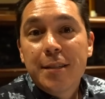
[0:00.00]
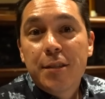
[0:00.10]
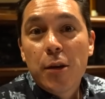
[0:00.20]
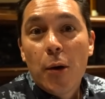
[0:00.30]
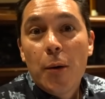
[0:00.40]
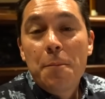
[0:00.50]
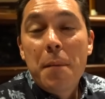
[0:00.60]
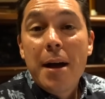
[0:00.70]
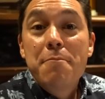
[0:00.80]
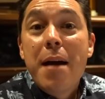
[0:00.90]
so
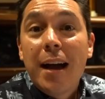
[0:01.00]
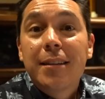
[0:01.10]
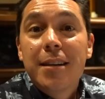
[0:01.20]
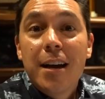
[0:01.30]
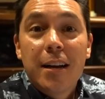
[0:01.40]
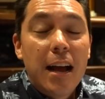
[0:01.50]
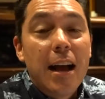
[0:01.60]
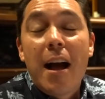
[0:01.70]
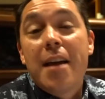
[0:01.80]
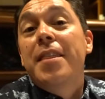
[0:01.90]
my mac nut,
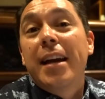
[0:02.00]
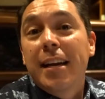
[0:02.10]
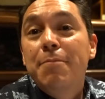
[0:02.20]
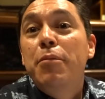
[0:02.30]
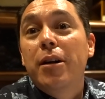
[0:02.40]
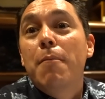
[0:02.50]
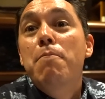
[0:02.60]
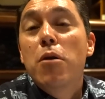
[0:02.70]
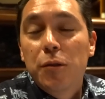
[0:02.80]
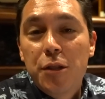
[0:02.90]
I, I think I put
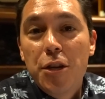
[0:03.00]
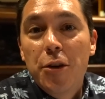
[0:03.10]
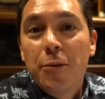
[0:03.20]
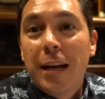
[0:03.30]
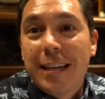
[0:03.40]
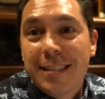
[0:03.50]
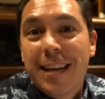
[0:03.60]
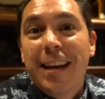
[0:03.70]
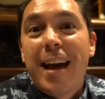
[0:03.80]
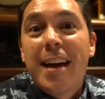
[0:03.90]
most of you, like I
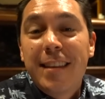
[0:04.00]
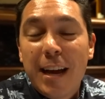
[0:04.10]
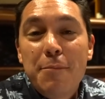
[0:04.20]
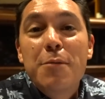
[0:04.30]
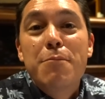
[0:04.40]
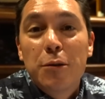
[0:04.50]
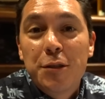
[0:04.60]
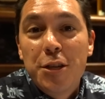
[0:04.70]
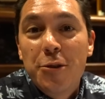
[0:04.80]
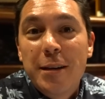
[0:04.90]
said, I think I put
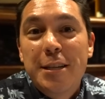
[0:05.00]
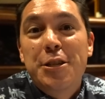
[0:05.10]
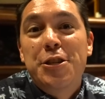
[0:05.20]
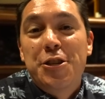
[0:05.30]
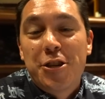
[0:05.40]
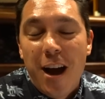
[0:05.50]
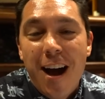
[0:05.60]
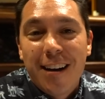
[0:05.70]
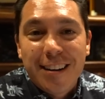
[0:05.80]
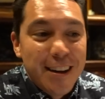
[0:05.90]
most of you in
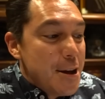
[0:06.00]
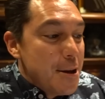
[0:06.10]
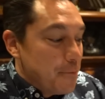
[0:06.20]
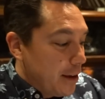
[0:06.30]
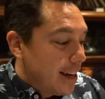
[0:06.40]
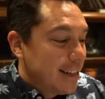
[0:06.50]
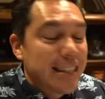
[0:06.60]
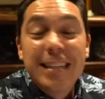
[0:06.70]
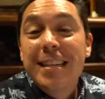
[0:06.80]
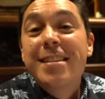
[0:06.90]
shock because
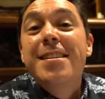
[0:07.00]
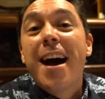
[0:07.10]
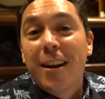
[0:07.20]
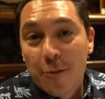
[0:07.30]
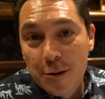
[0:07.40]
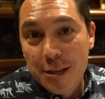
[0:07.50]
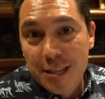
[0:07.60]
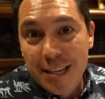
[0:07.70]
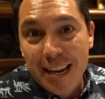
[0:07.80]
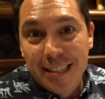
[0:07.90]
I did not order a
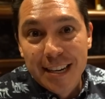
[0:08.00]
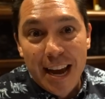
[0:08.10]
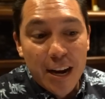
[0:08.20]
steak tonight.